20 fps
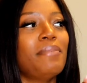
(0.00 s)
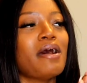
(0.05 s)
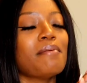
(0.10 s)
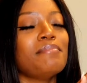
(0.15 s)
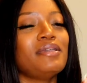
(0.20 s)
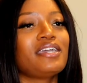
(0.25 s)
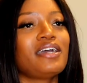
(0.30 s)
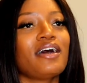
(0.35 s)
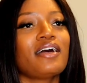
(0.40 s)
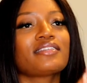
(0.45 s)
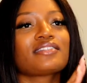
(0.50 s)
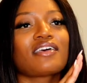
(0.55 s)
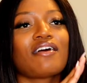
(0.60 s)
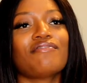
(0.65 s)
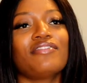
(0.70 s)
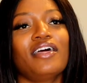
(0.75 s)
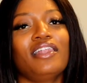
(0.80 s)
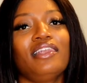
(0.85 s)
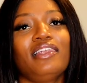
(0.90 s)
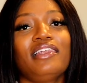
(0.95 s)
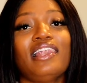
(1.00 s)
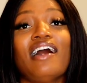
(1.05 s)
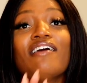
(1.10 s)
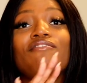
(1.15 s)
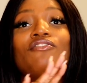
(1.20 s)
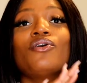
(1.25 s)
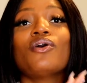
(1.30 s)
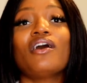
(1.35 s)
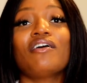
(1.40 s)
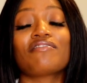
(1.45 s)
but because of the
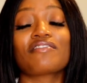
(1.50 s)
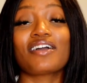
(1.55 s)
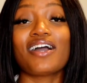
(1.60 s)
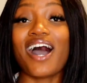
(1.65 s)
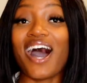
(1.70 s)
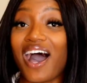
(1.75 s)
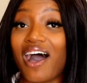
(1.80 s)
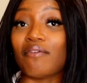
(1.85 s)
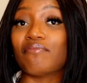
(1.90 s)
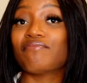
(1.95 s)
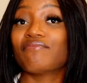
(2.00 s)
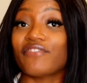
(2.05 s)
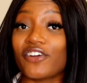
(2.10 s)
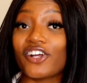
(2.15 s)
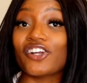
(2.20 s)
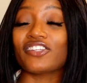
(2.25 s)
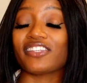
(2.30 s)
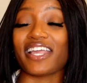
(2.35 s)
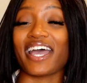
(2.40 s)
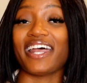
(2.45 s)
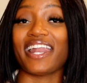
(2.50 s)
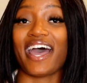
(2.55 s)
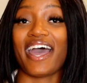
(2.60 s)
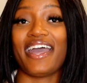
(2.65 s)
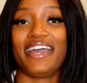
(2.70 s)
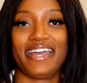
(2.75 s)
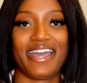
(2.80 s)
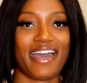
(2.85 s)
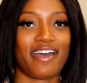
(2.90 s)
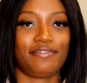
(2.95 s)
level of comfort that
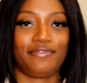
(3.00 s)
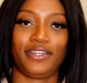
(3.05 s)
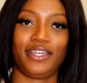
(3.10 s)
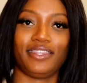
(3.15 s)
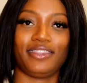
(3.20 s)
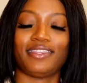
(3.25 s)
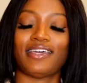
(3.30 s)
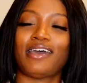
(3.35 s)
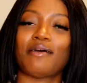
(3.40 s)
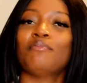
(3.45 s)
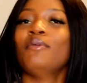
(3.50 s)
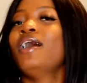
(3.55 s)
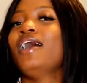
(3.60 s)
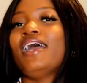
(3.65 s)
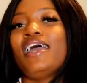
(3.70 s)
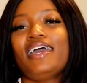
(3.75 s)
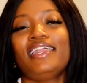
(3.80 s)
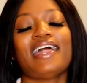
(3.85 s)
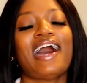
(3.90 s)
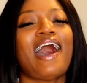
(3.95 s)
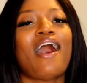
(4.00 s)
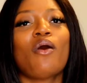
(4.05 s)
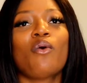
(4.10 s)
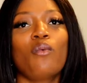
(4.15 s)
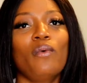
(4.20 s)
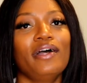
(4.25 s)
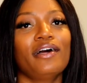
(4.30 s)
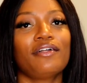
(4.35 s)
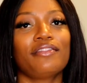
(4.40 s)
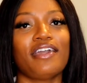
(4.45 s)
I have in them and
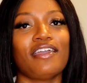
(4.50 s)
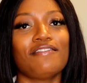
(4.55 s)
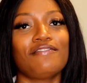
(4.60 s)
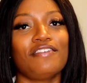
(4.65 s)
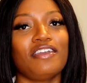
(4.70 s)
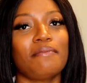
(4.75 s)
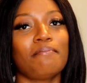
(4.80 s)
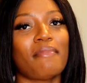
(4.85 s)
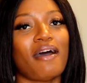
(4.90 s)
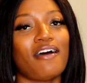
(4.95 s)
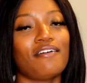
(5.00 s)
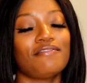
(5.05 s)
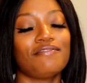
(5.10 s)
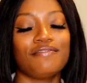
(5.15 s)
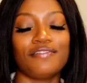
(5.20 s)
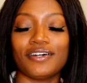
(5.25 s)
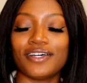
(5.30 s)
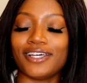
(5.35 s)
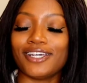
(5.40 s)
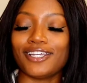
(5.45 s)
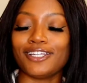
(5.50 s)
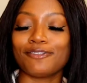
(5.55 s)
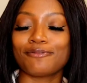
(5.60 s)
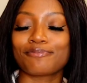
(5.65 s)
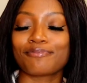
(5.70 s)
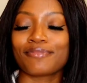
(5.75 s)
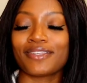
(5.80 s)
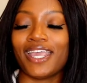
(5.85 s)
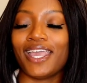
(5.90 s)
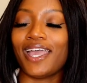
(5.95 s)
how well they fit my foot.
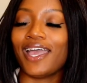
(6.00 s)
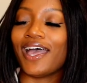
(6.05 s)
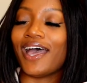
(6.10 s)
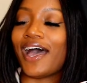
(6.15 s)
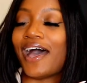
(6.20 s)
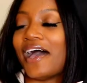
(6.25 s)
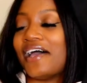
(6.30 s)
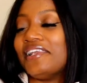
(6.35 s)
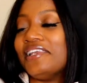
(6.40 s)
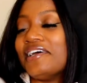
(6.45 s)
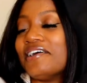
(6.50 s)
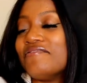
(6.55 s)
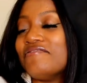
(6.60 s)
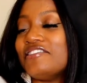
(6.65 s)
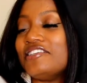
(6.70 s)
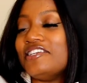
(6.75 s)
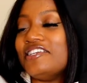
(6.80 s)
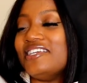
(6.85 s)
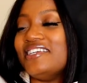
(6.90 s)
I love